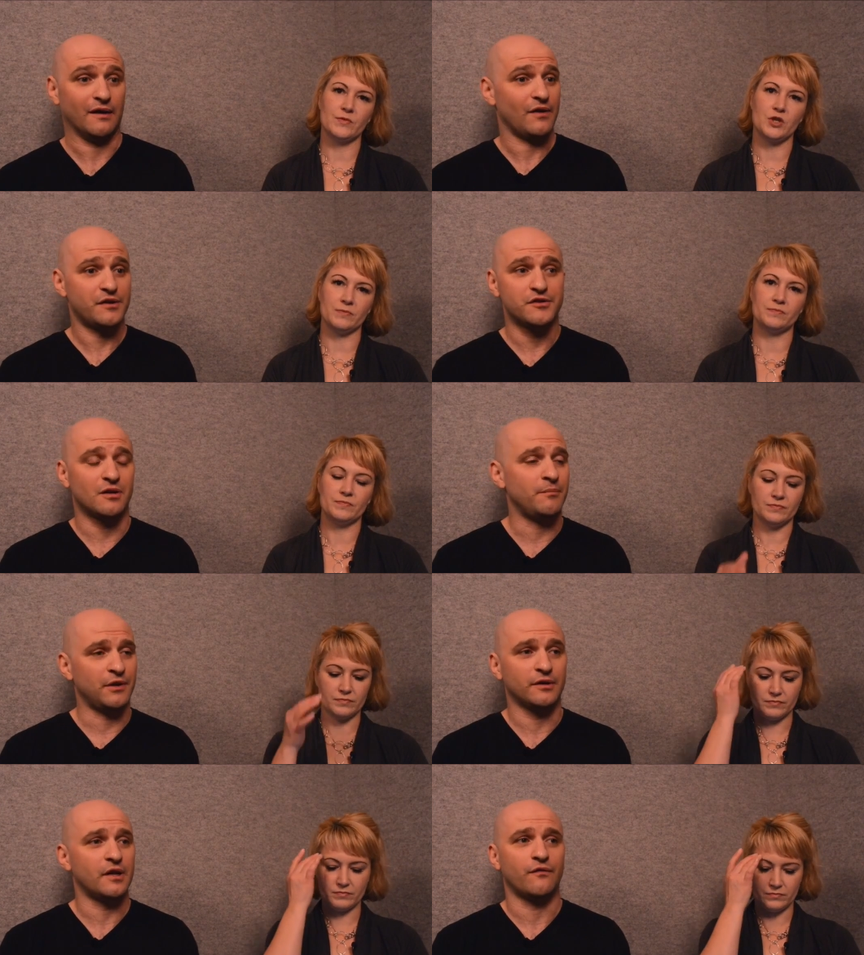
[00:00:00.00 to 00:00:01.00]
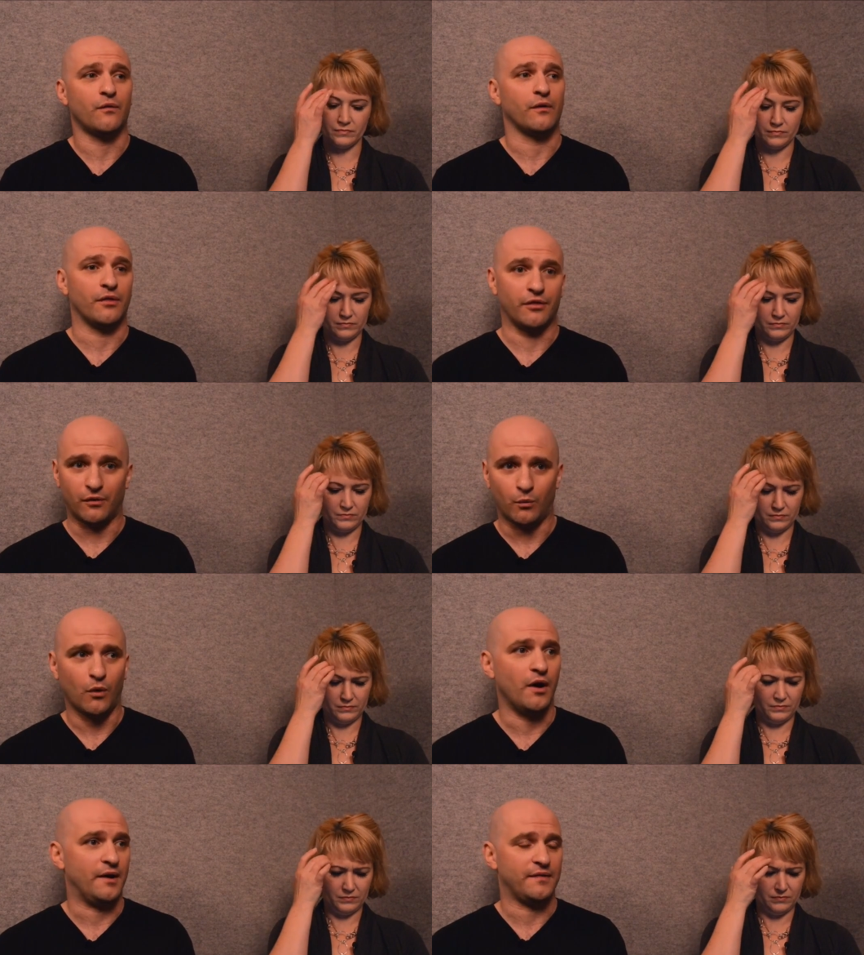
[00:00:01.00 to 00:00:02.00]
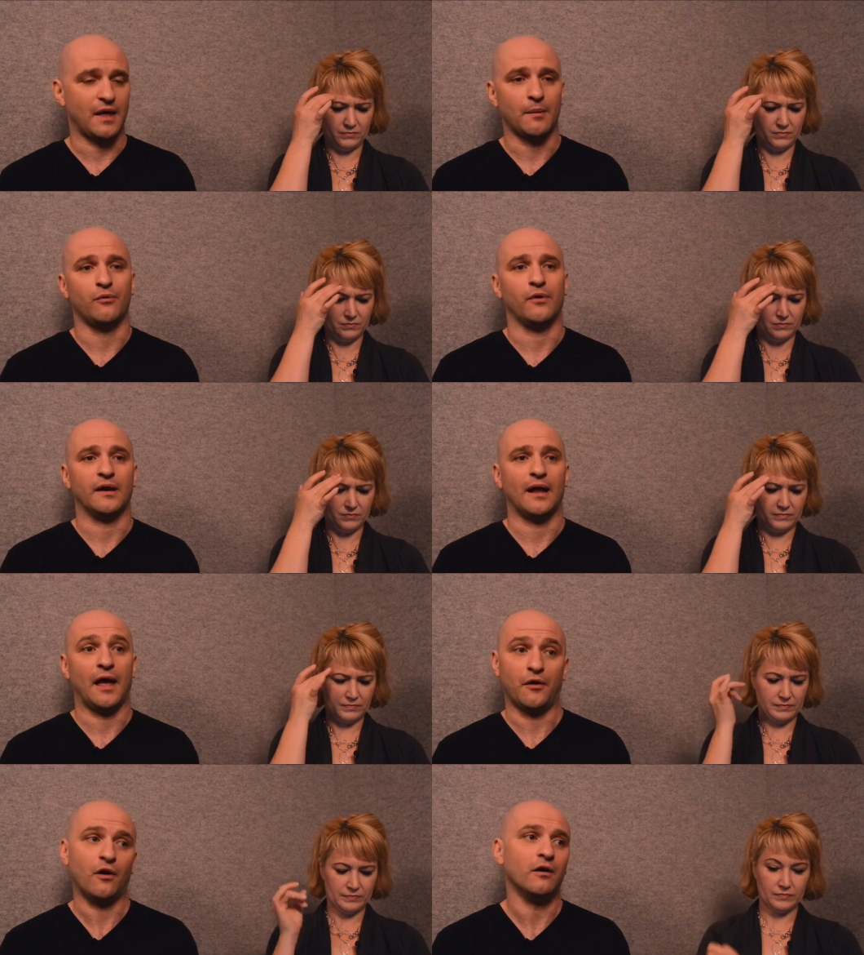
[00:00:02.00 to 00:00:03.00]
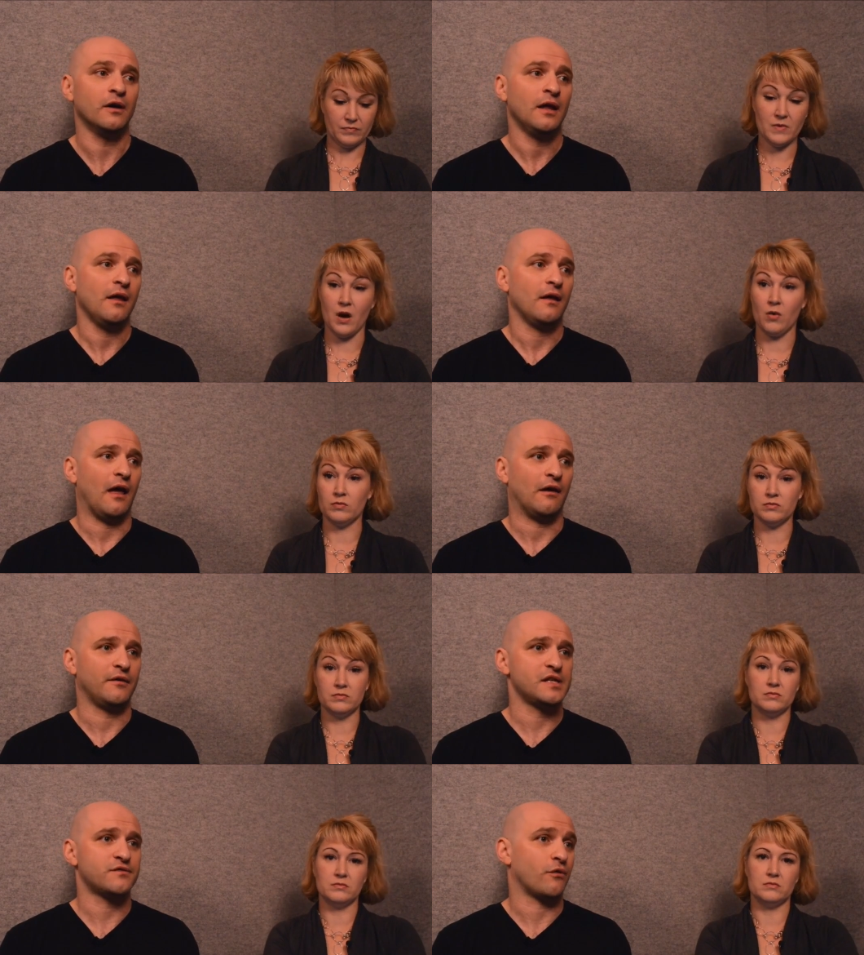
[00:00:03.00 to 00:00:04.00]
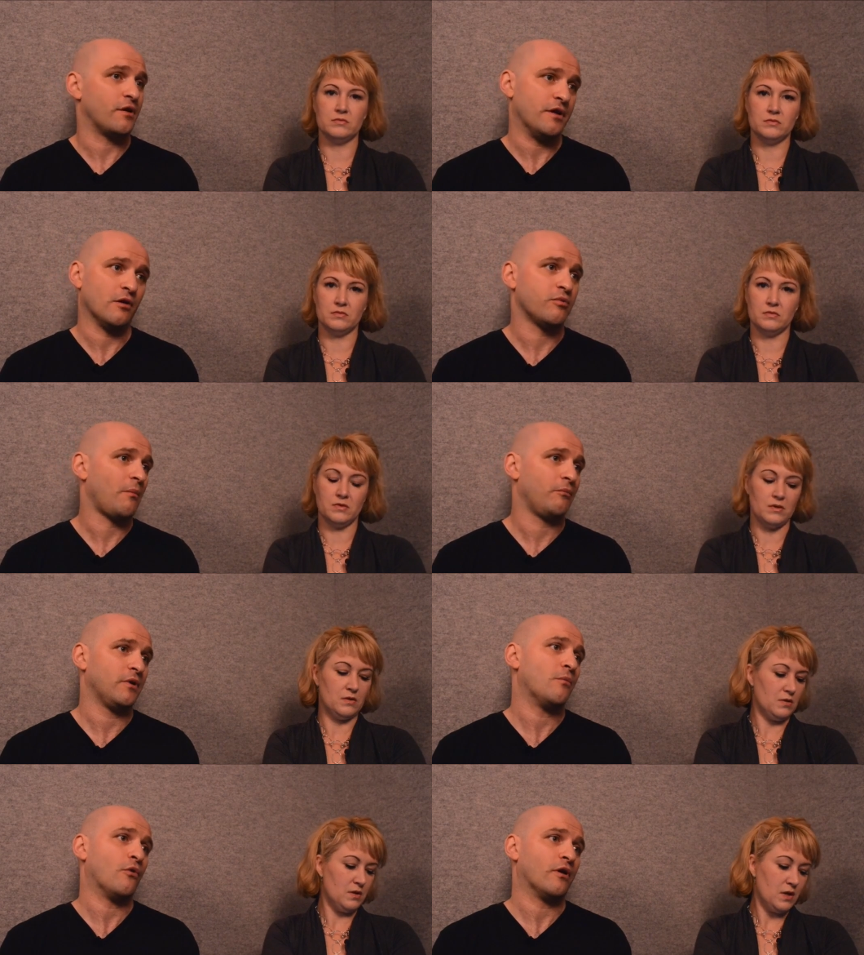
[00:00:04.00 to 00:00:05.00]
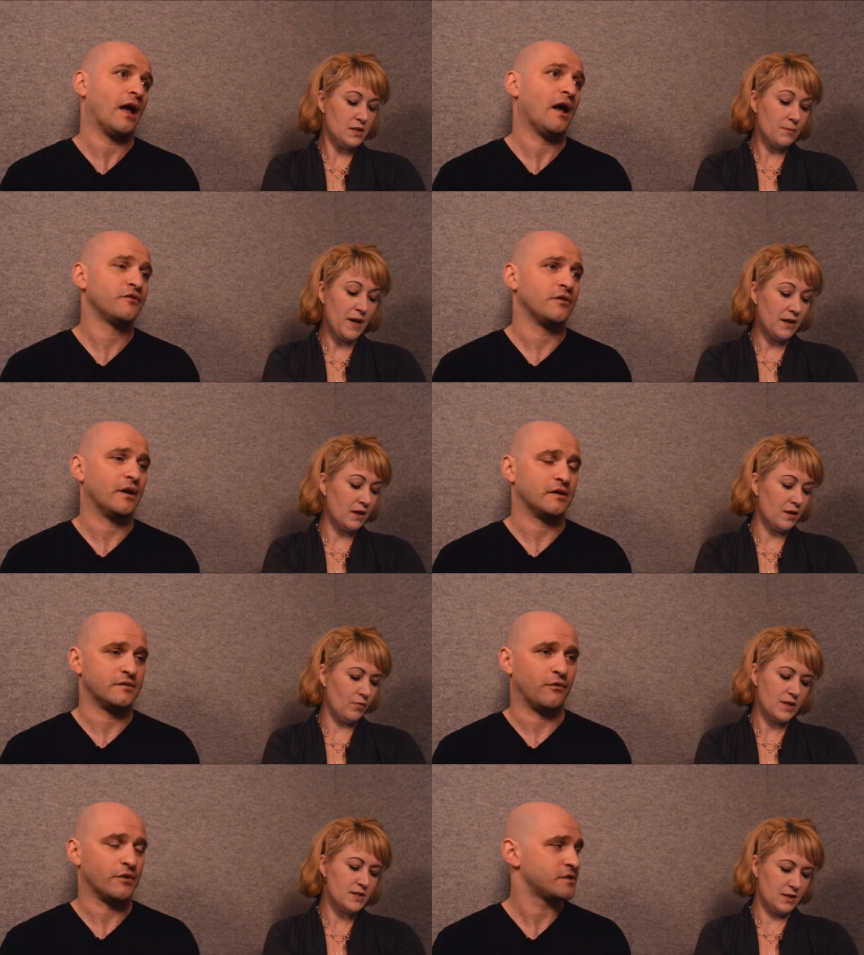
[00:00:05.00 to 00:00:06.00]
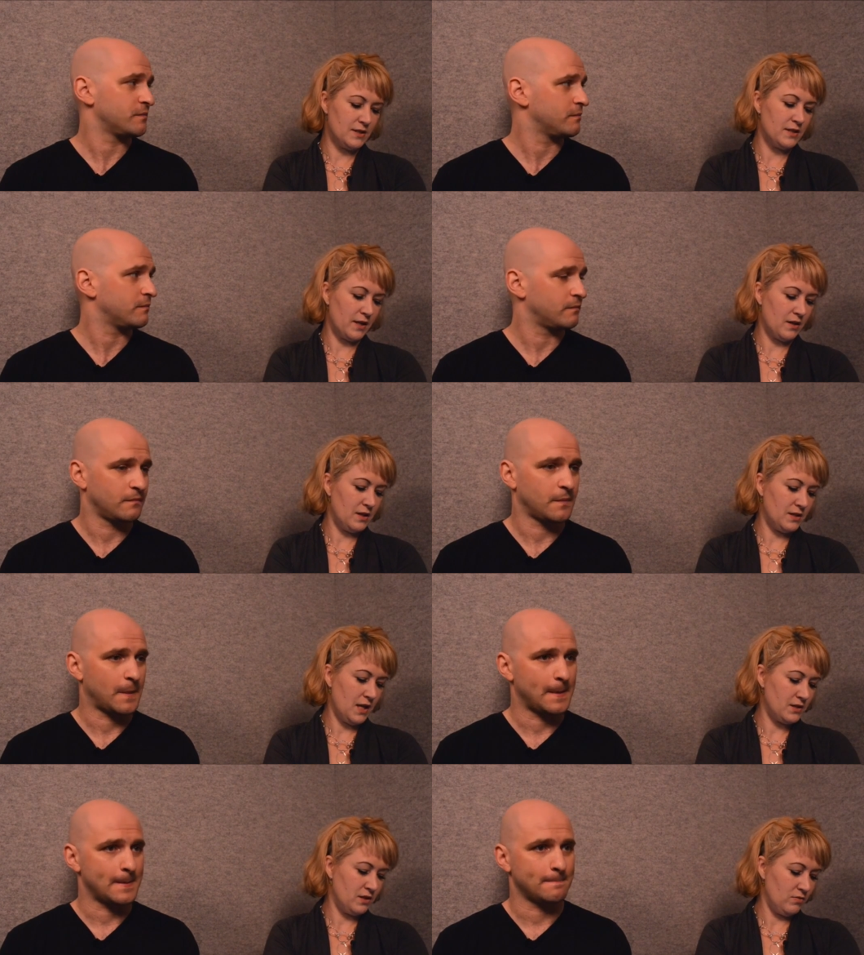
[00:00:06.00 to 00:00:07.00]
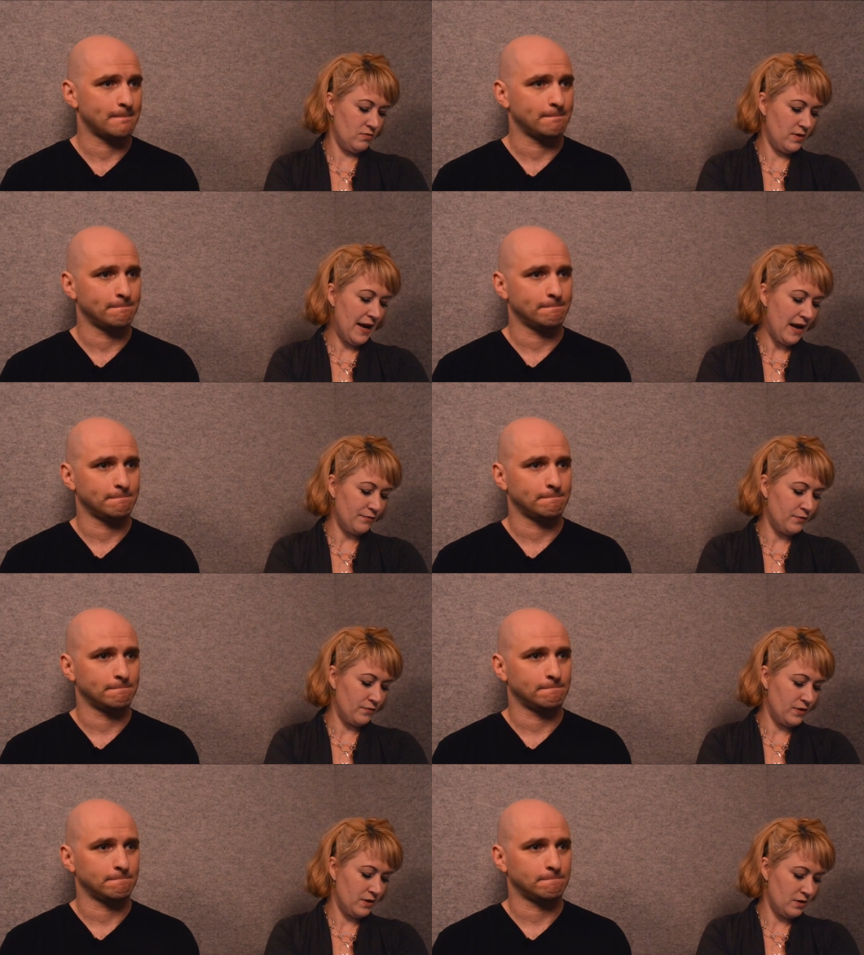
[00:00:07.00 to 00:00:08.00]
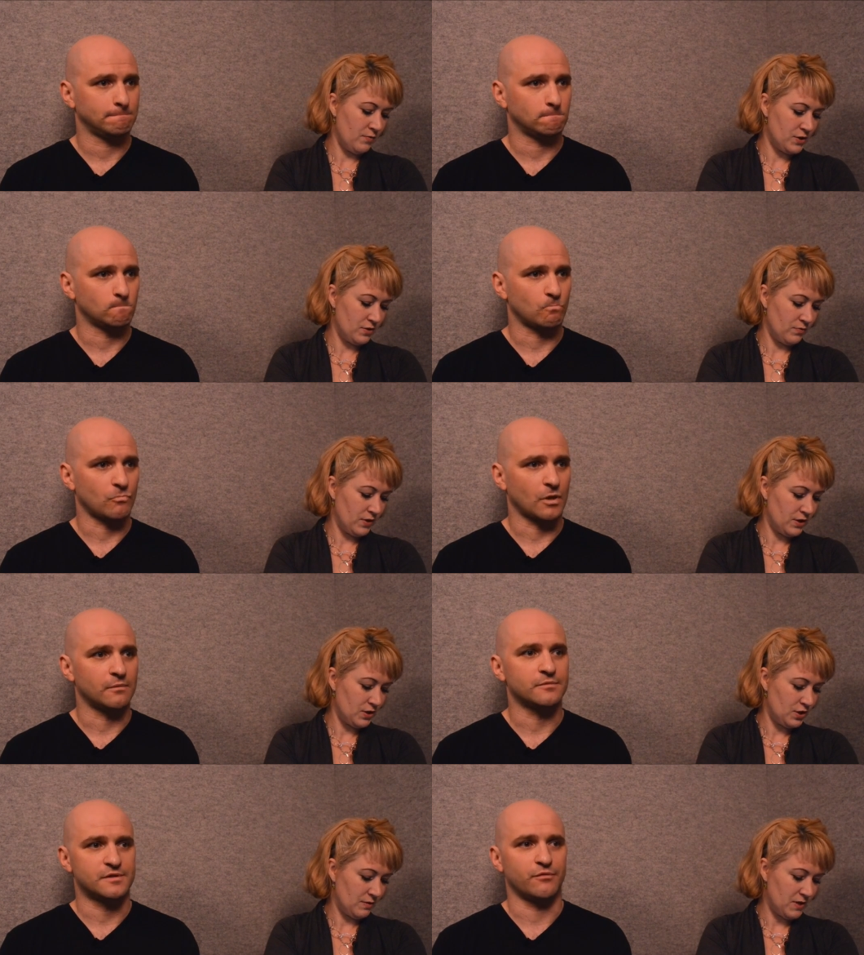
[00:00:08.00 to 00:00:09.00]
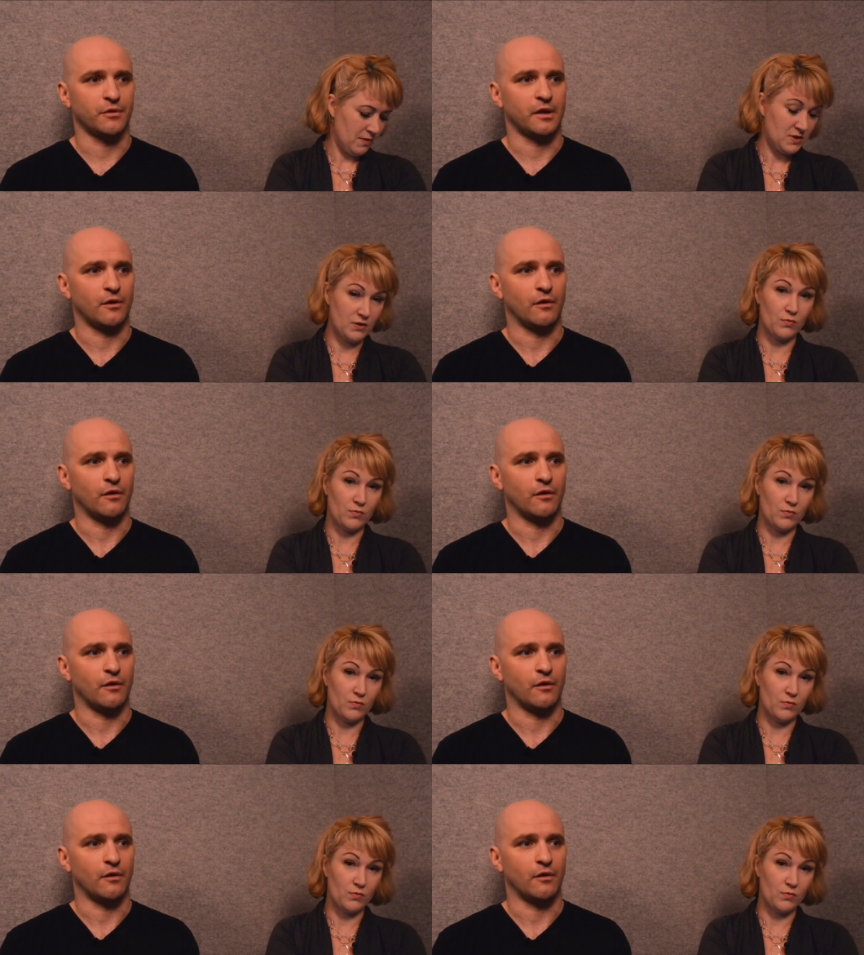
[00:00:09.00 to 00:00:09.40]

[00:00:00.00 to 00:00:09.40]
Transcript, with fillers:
Speaker 1: In fact, you shouldn't be looking for the one at that point at all. No. At least for a year, probably more. Depending on
Speaker 2: what is it, it's like it takes you half of the original relationship to time really to